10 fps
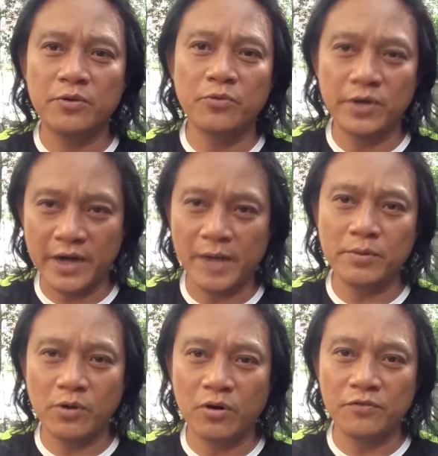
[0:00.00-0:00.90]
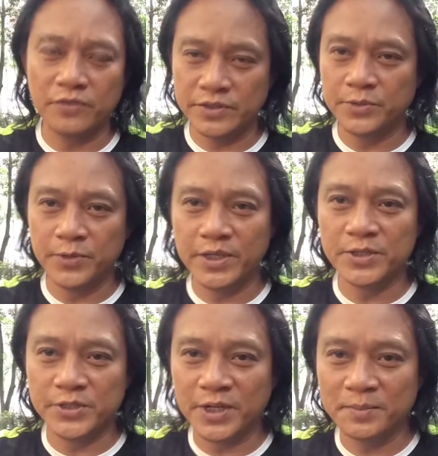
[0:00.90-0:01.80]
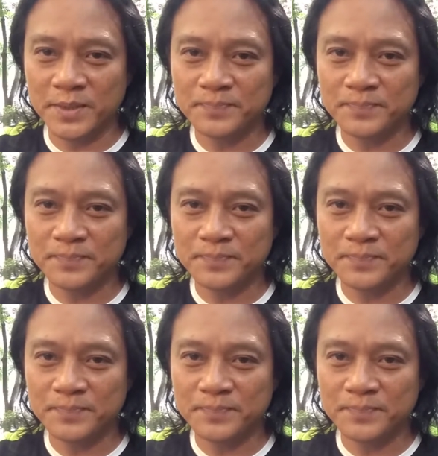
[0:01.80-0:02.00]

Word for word: where I'm called for the real job.